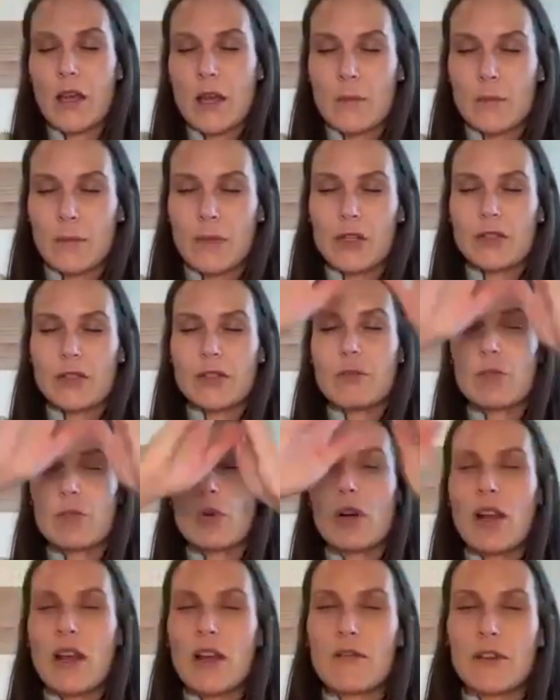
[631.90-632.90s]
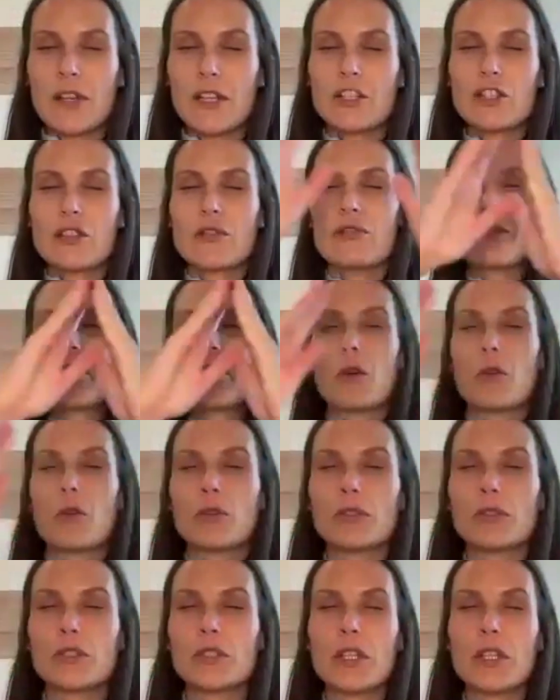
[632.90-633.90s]
Because the more life energy
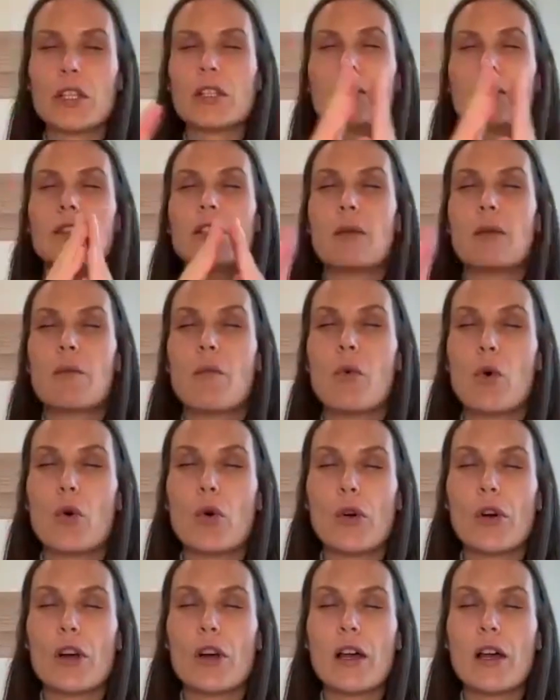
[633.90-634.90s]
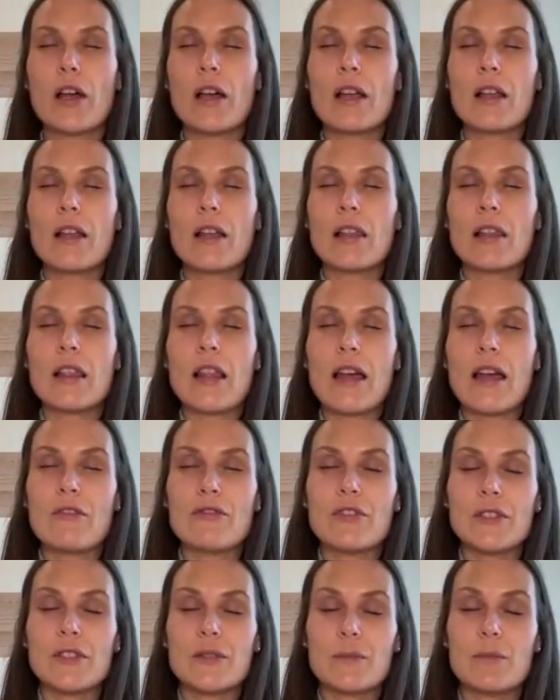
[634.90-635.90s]
flows, the more
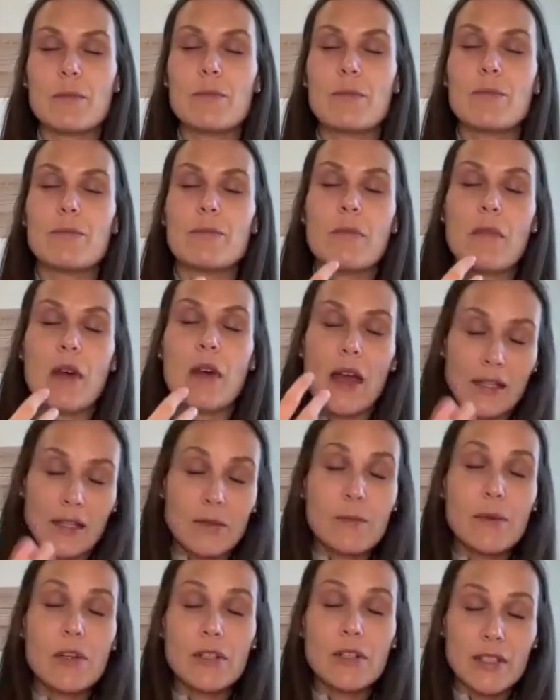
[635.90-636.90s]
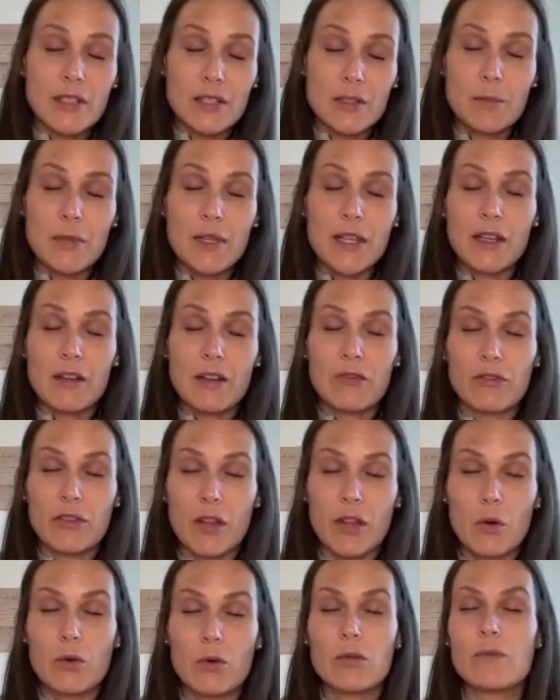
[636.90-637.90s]
life is experienced as being a
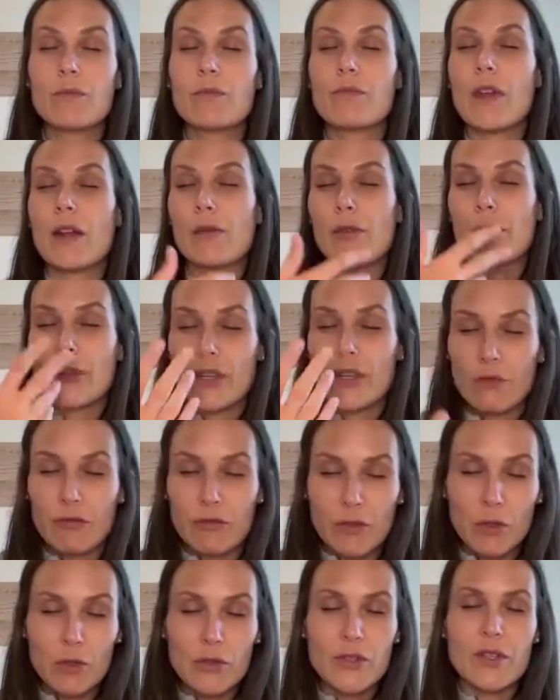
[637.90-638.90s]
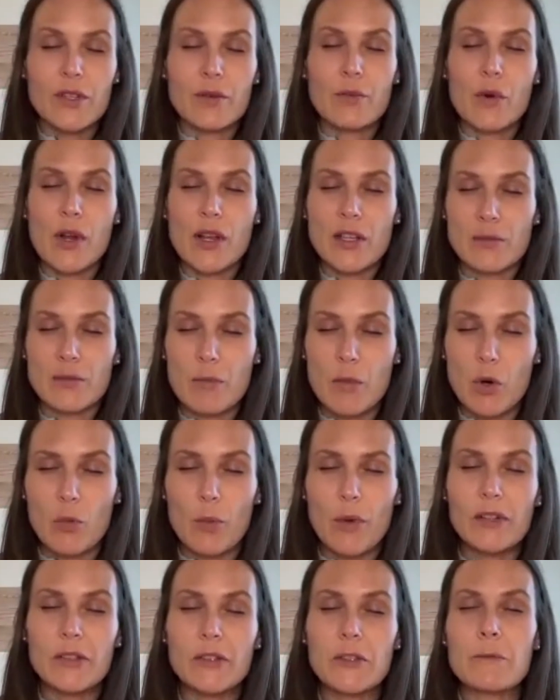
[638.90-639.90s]
flow. Everything unfolds in the present
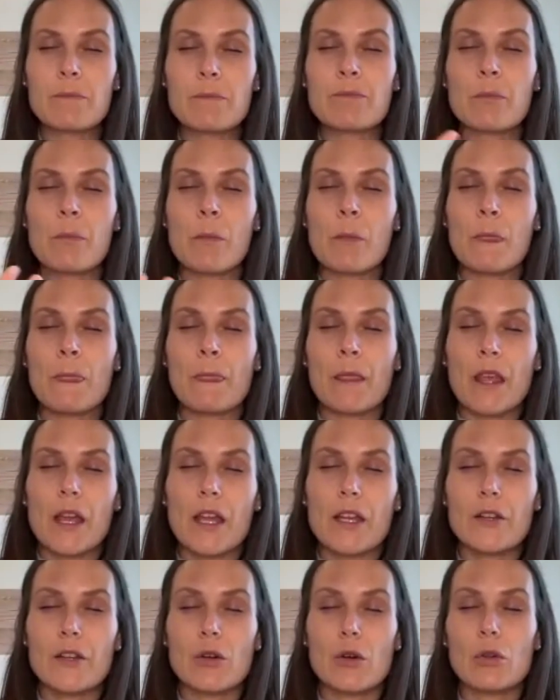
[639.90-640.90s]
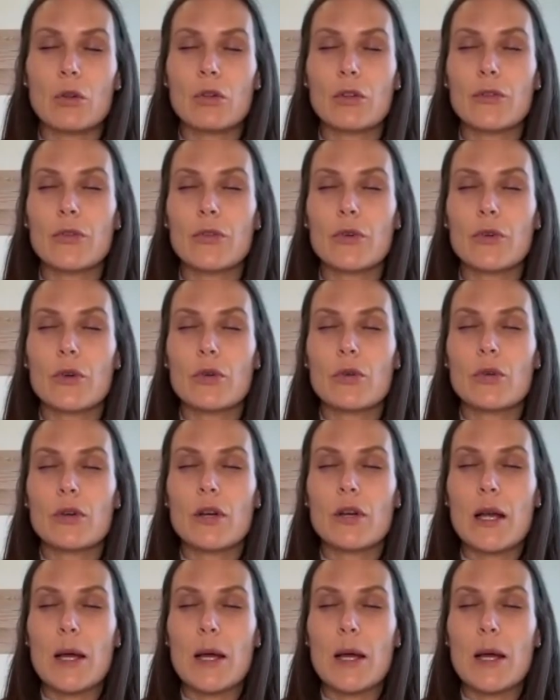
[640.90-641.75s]
moment. And also,